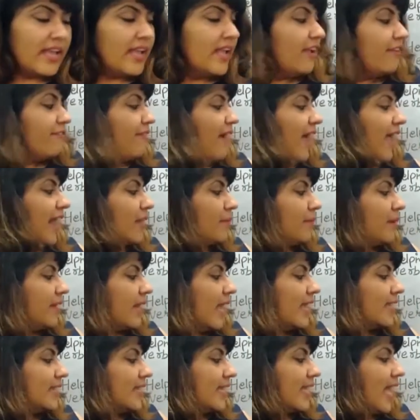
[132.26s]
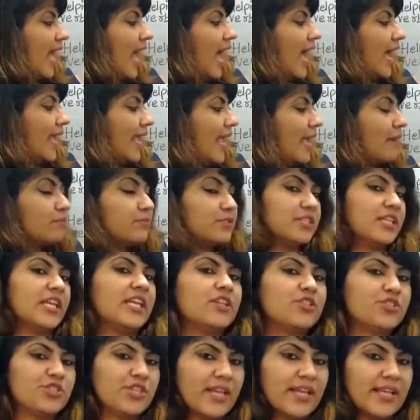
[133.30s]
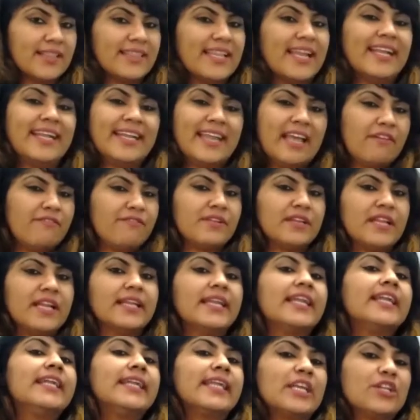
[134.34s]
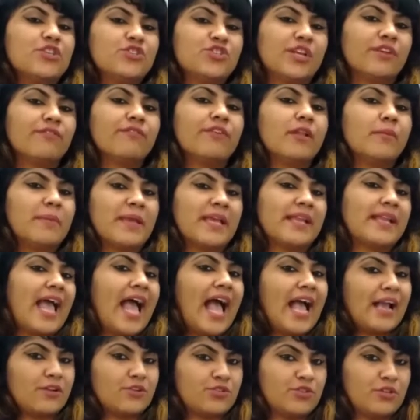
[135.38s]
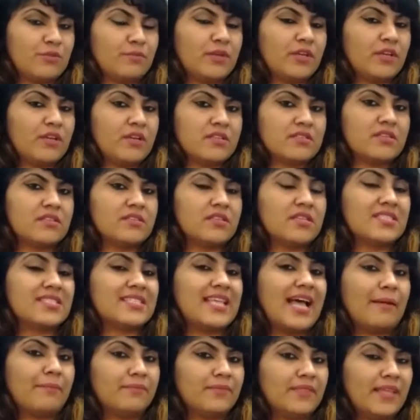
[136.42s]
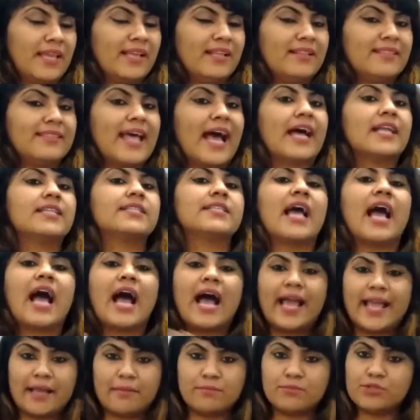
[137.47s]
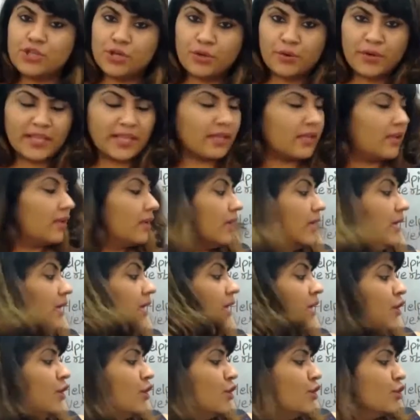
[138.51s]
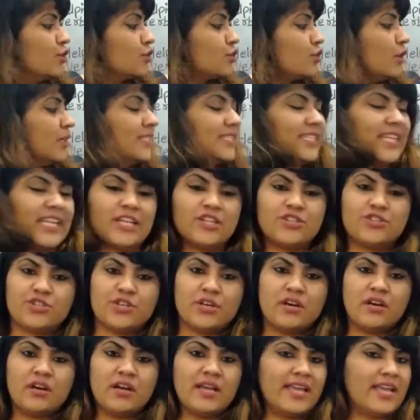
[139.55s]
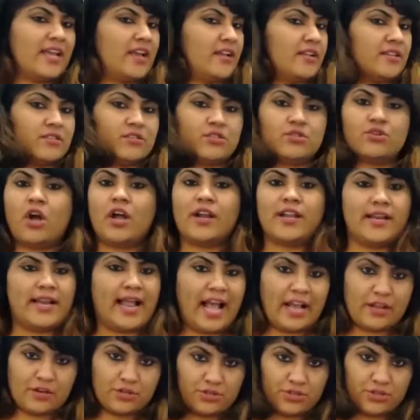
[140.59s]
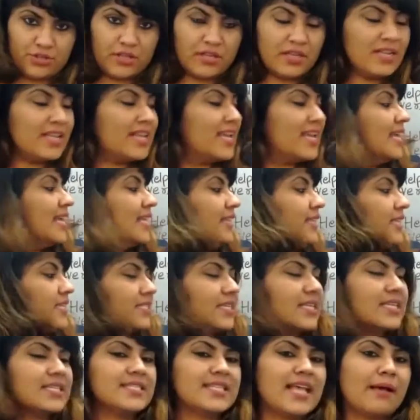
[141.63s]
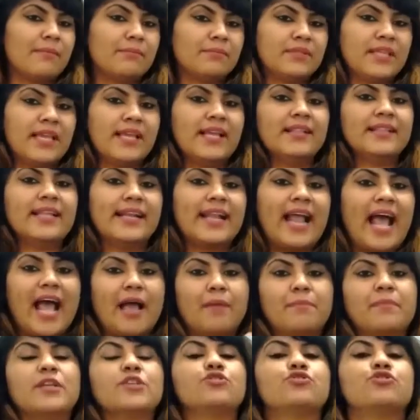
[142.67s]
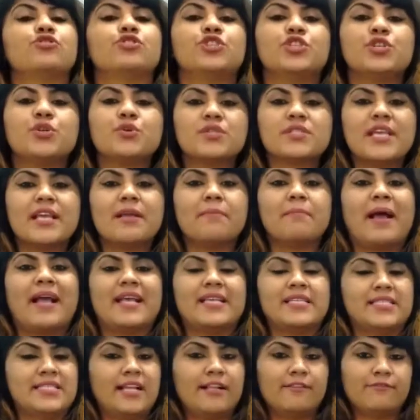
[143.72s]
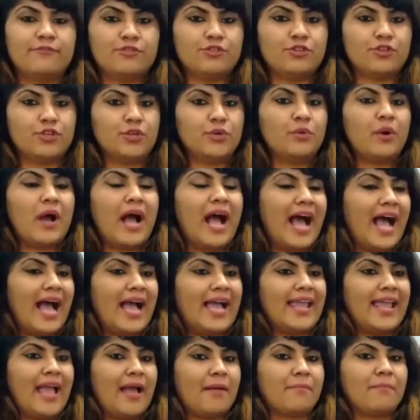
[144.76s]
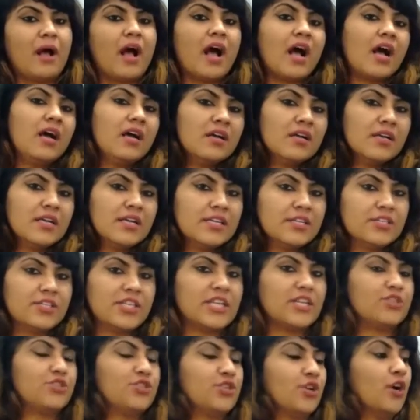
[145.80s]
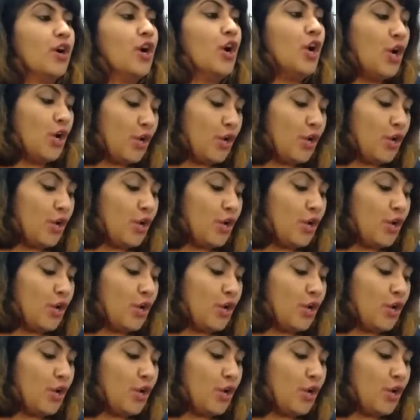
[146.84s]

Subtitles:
If I will be writing I am teaching, then definitely teaching will be in action because this is something that I am doing. So teacher here is not an action. This is something that I am introducing myself to you. I am a teacher.